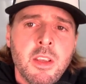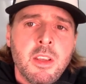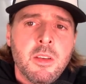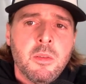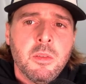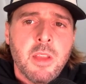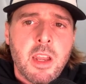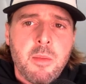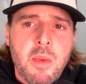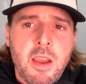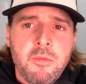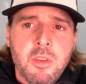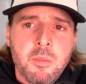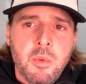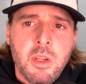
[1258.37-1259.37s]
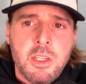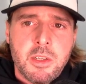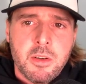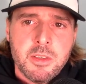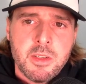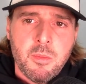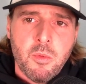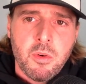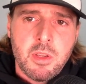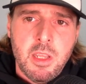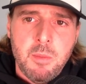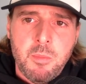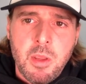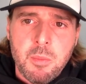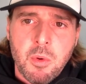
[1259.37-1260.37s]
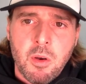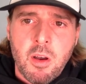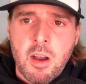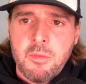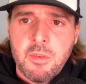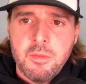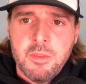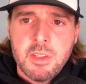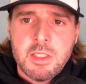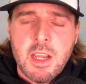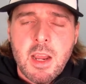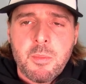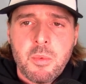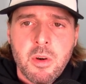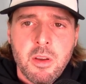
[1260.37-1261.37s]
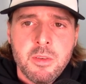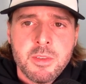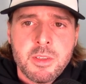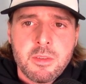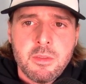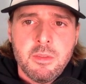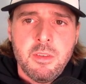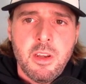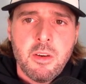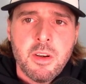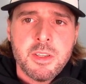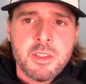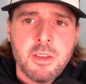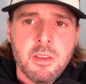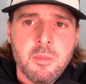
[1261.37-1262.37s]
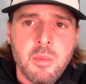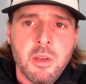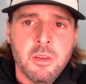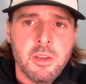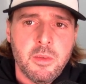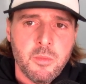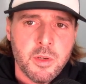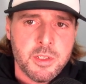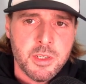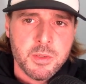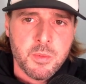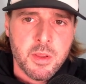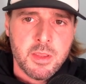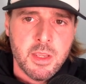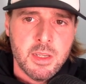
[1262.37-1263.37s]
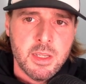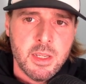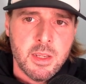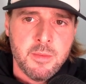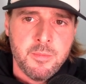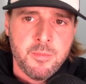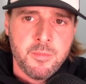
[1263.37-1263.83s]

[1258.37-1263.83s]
we'll let them have the bleachers and we'll keep people off of the top rows nearest to the building, which is what they did.